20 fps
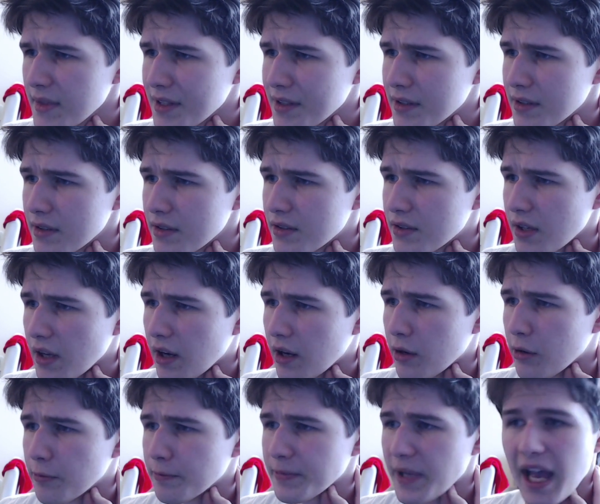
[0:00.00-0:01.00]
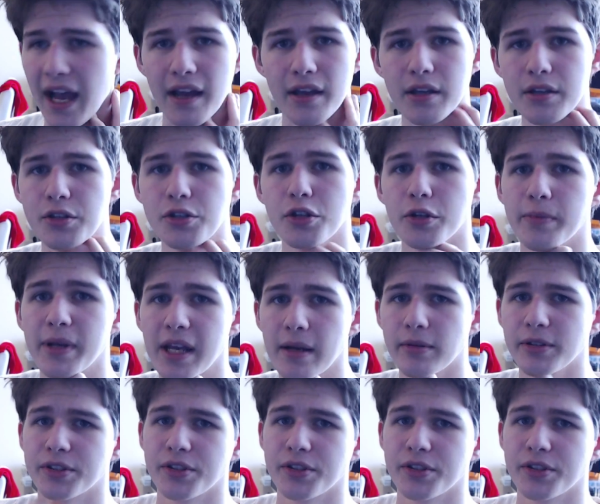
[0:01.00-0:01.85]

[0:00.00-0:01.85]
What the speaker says: So yeah, he should be able